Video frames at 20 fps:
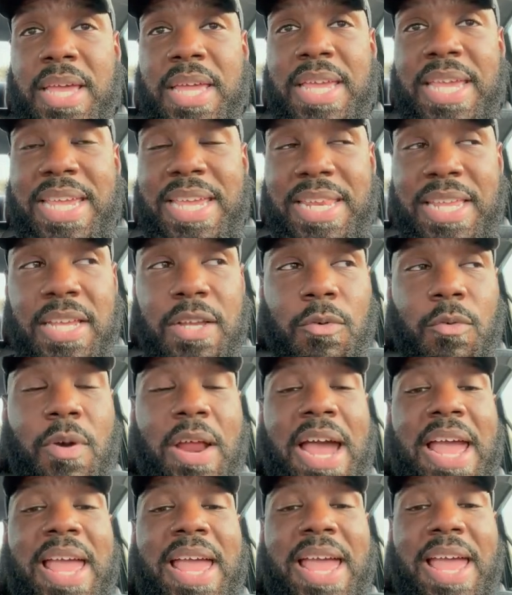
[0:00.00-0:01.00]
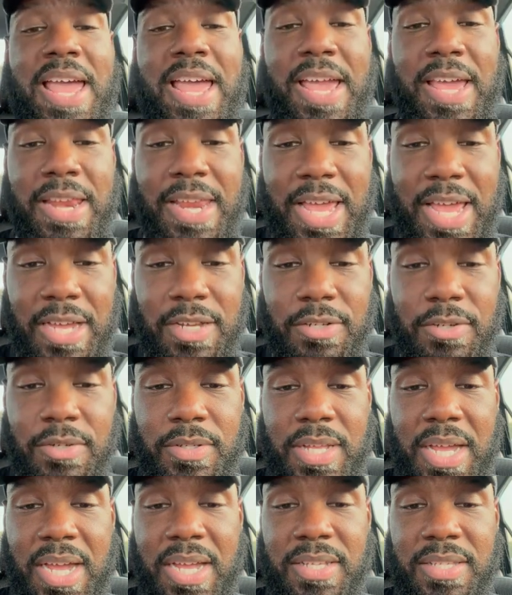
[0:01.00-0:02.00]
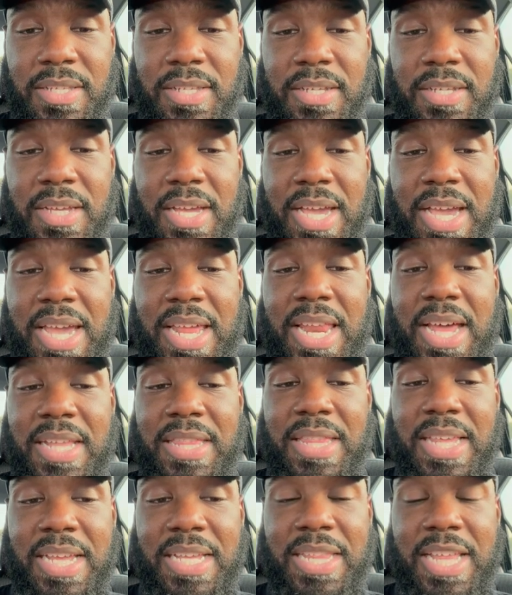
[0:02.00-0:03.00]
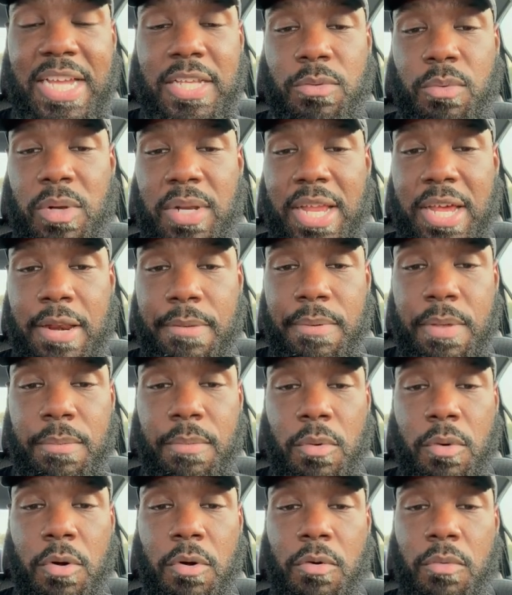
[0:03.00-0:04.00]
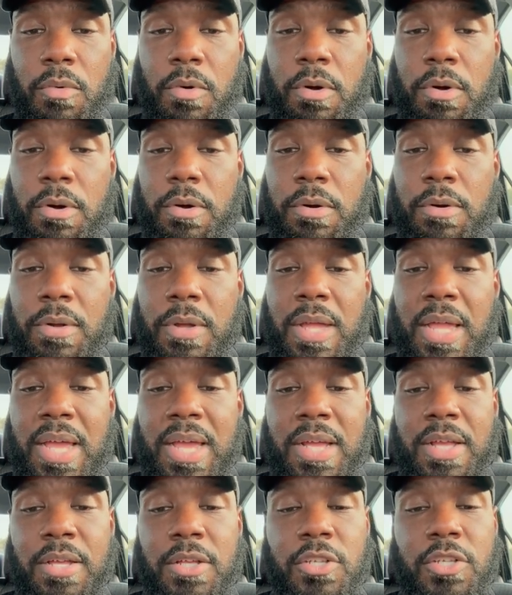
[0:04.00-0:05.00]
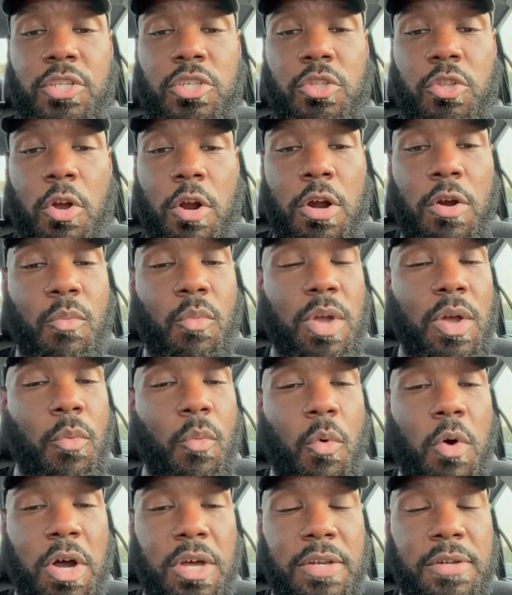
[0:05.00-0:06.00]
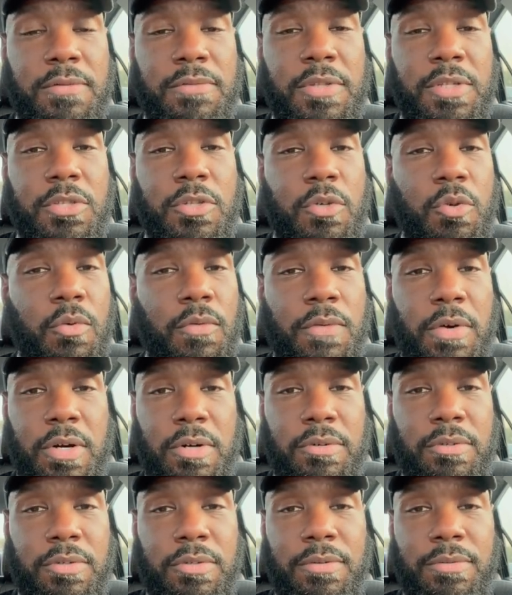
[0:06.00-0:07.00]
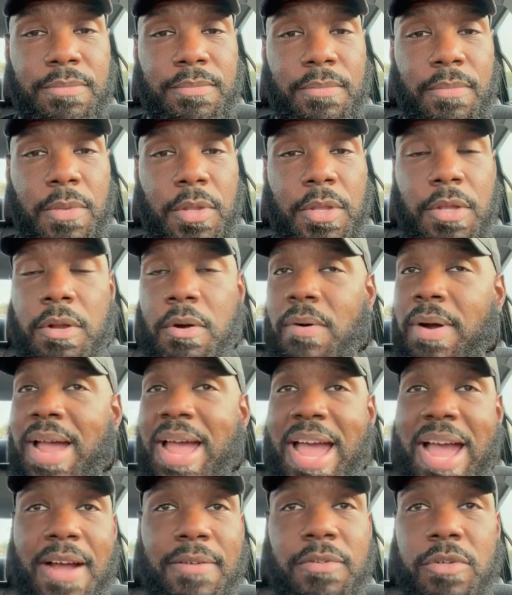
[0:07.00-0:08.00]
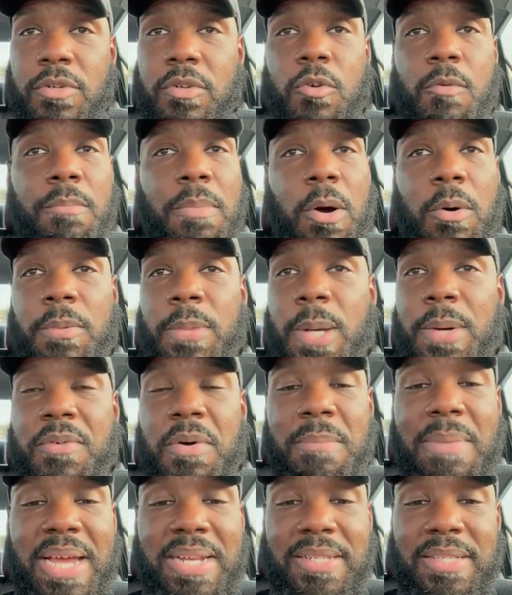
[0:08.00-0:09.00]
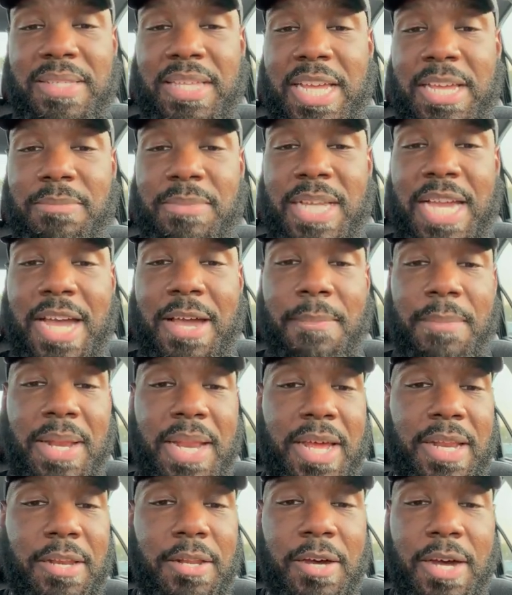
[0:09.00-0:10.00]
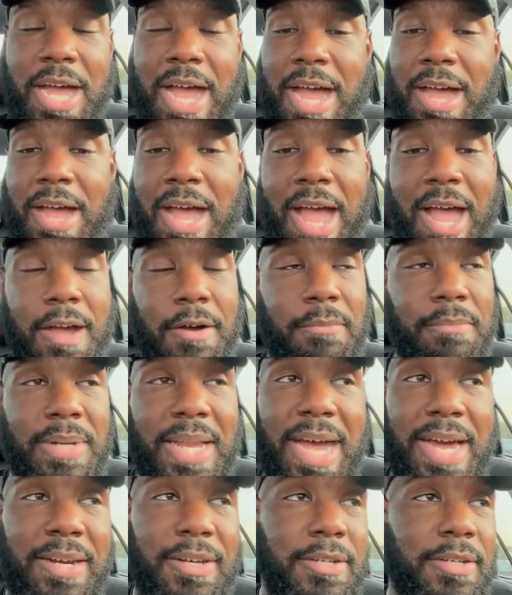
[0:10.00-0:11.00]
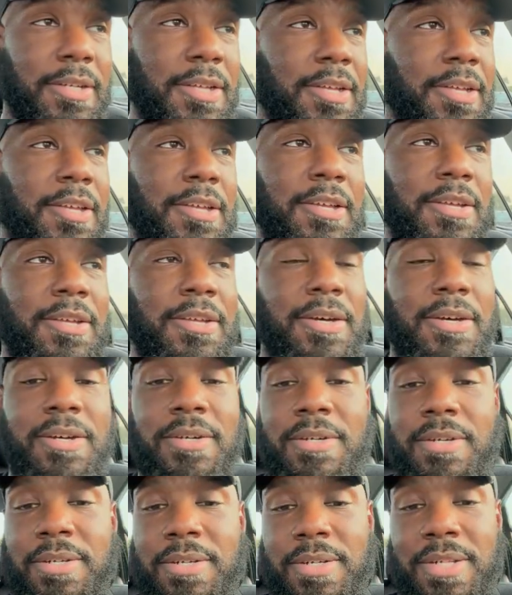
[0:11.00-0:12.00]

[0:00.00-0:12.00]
eating right and exercising, and I think that's where a lot of people go wrong. Start with one of the two first. You don't have to do both of them at the same time, and I know I, I'm not a a, a